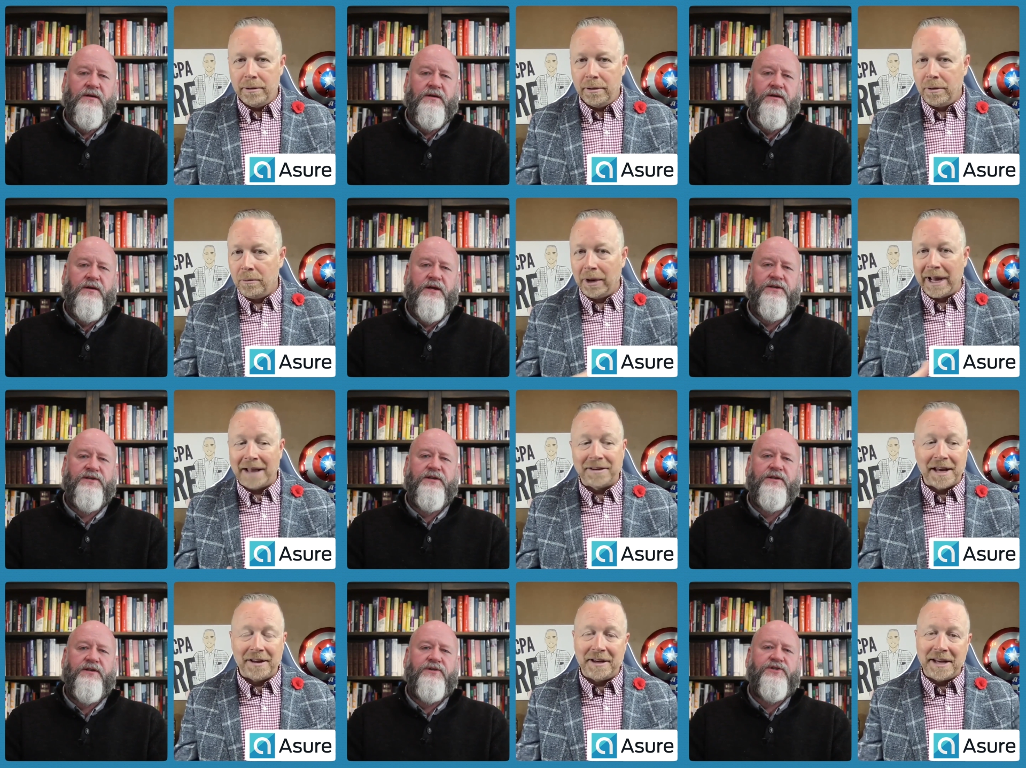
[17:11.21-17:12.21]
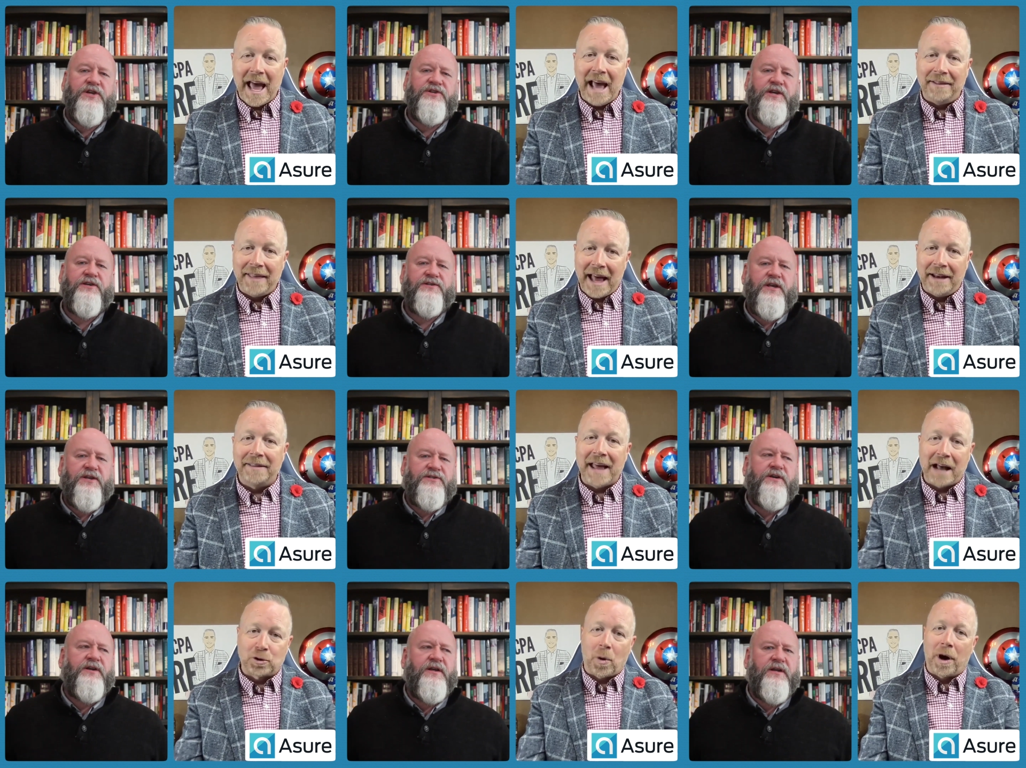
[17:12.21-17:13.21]
Speaker 1: really, at the end of the day,
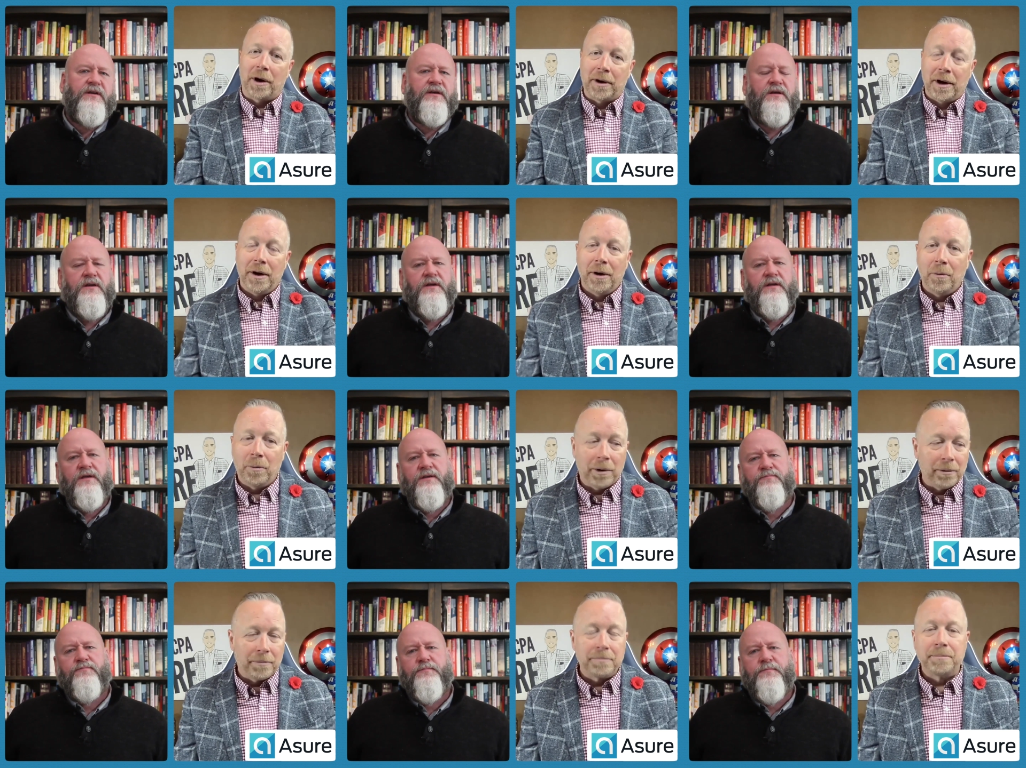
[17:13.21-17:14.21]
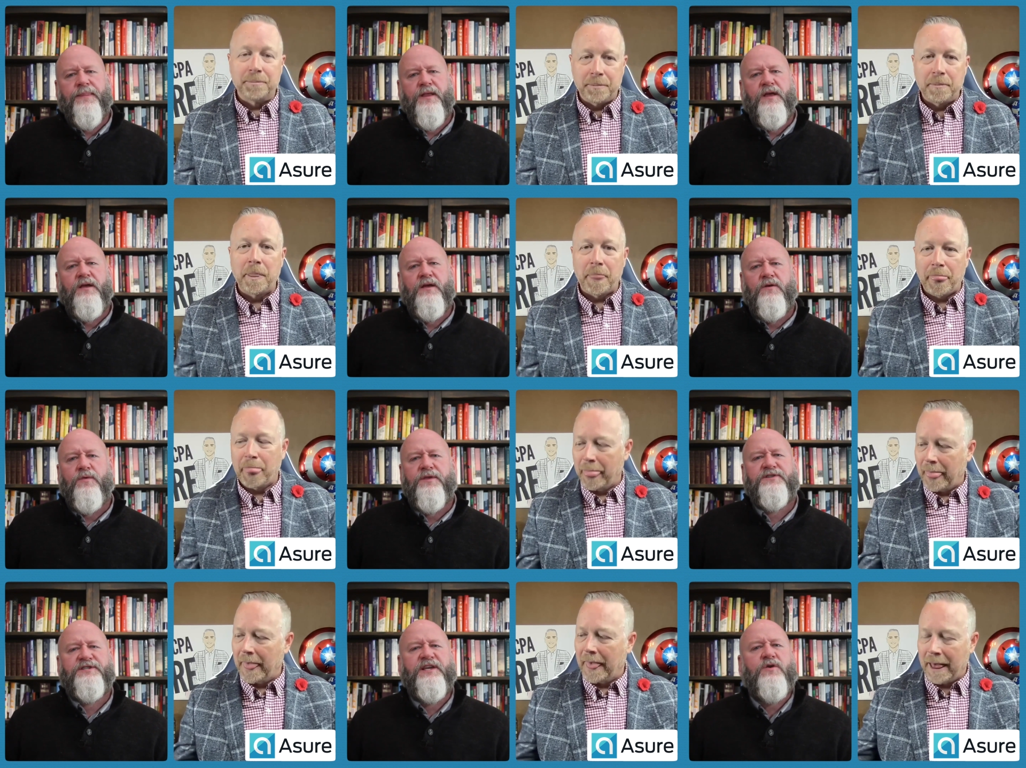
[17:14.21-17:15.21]
then that's where. We,
Speaker 2: with a
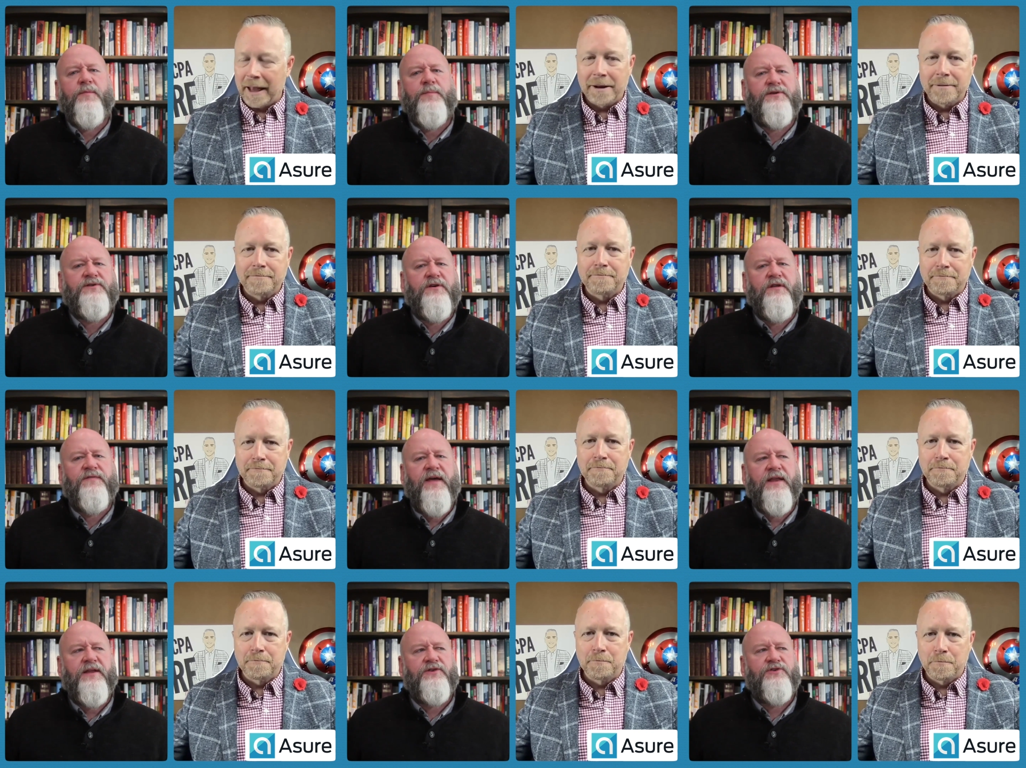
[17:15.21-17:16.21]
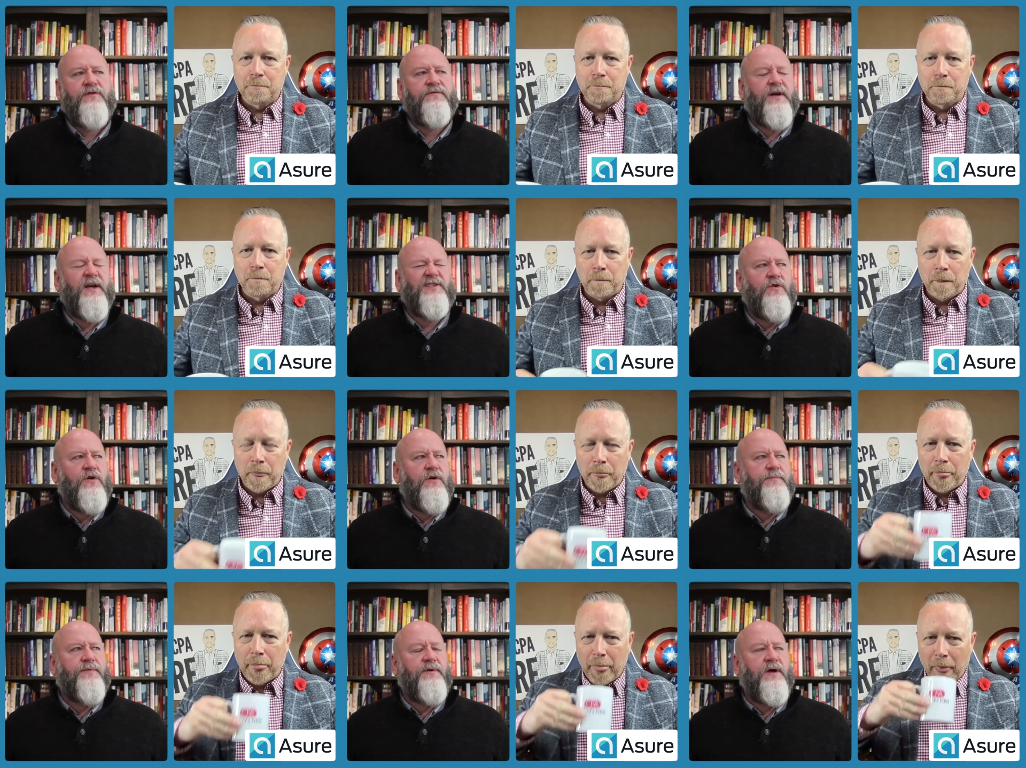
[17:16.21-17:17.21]
C corp, is there an advantage over S
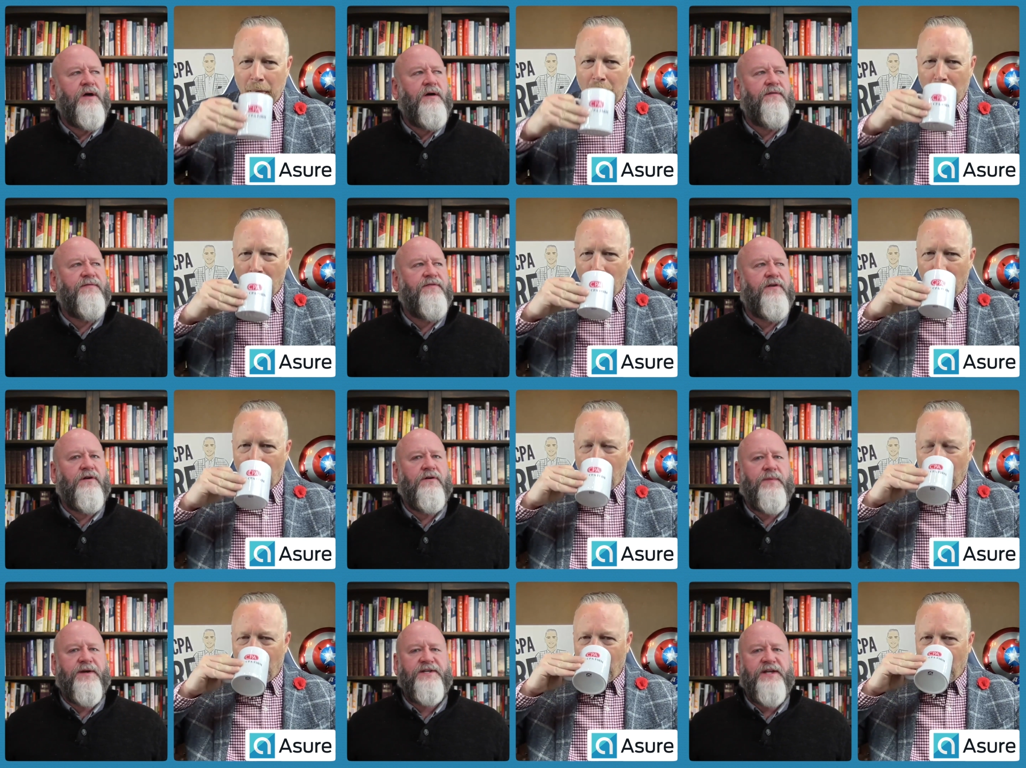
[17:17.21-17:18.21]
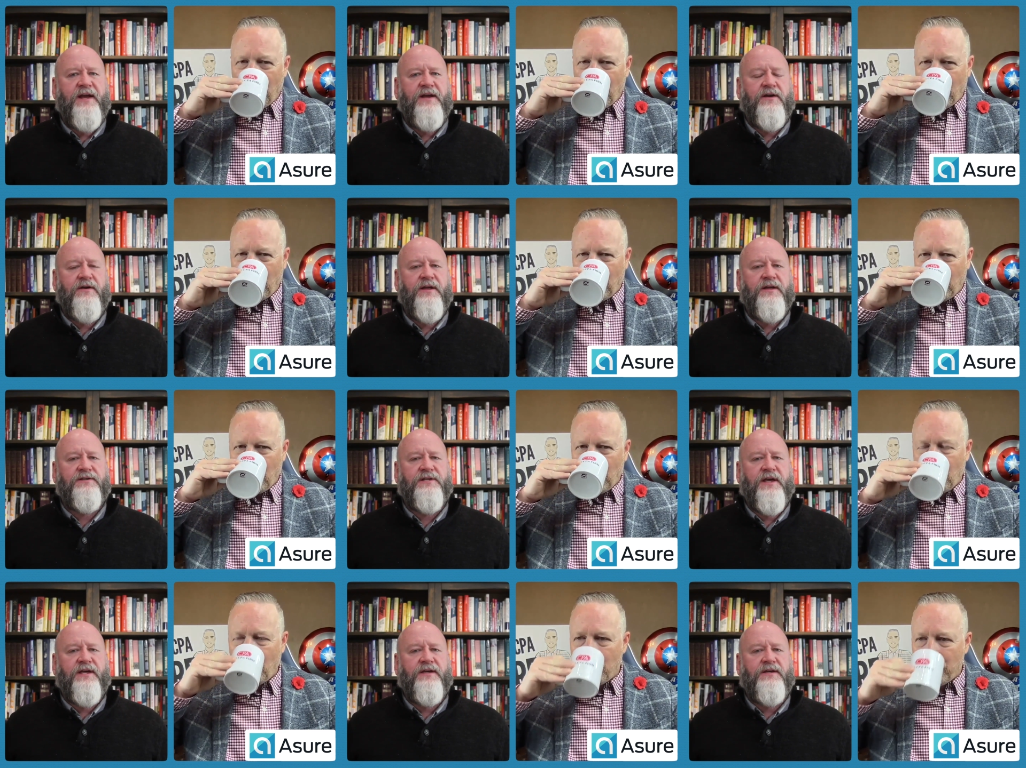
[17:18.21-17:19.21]
corp uh, for retained earnings?
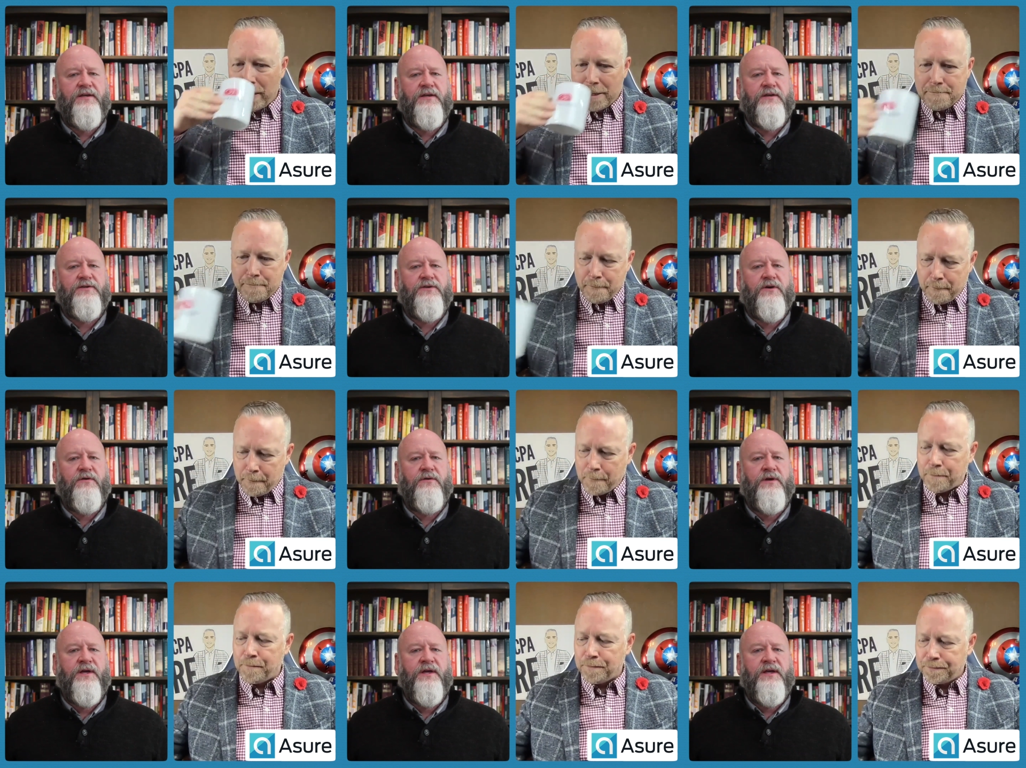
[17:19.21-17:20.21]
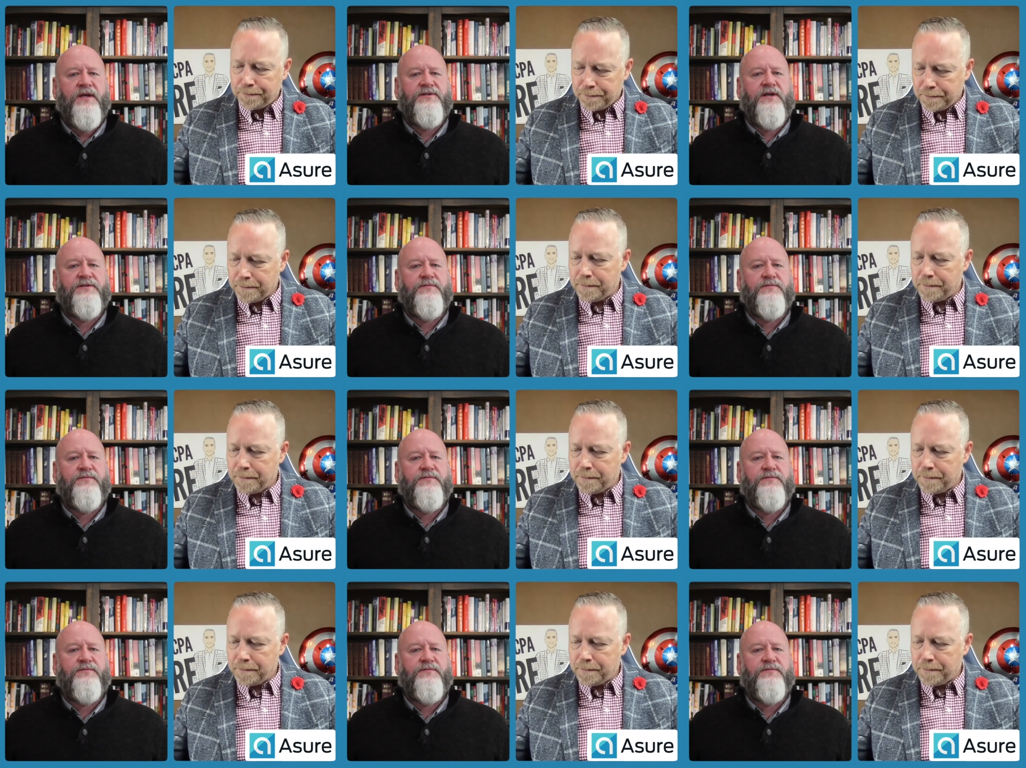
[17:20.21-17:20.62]
Like, so it's it's